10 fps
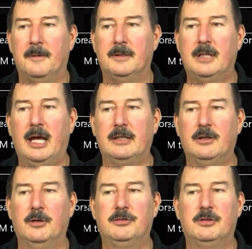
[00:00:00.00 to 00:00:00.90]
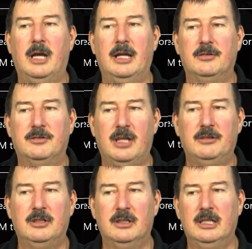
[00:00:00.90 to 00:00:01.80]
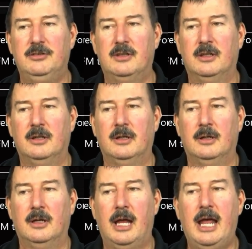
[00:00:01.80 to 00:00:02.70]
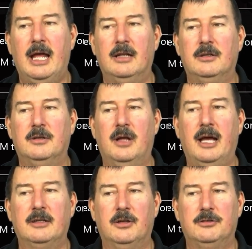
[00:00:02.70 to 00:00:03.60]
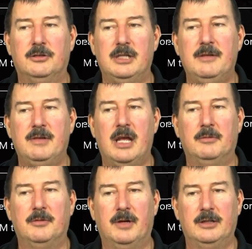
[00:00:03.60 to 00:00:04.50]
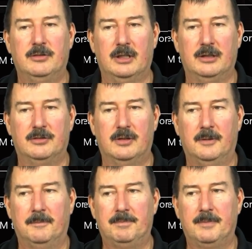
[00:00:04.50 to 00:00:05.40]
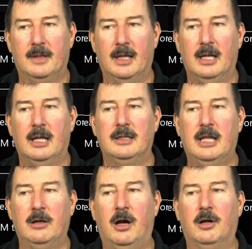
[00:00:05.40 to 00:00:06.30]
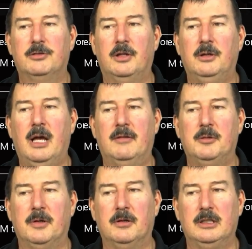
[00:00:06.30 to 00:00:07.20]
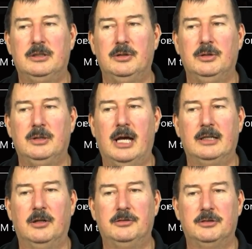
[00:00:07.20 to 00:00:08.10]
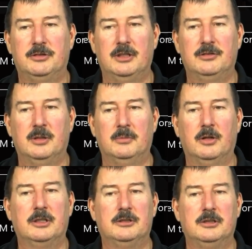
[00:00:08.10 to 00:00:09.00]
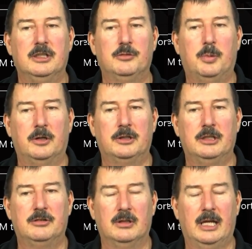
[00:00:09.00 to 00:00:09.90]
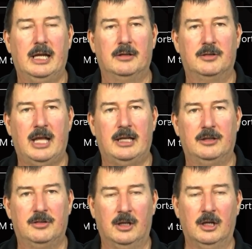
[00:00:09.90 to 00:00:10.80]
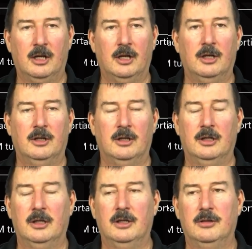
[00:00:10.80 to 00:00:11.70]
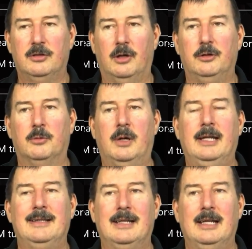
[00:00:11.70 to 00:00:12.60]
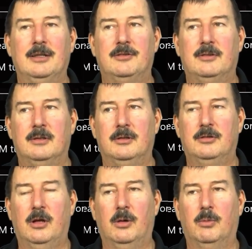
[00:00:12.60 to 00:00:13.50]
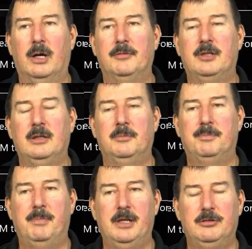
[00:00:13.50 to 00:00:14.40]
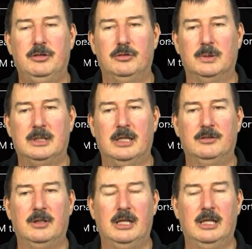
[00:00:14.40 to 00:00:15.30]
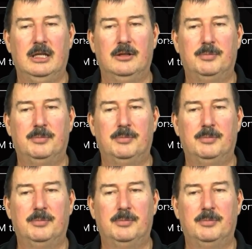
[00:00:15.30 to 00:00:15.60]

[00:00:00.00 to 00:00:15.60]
diagnose your session list, and diagnose your DVM device list. Then also you have the ability to diagnose your system, look at your disk partition layout and status. So you'll run into this. So where I've seen issues with this is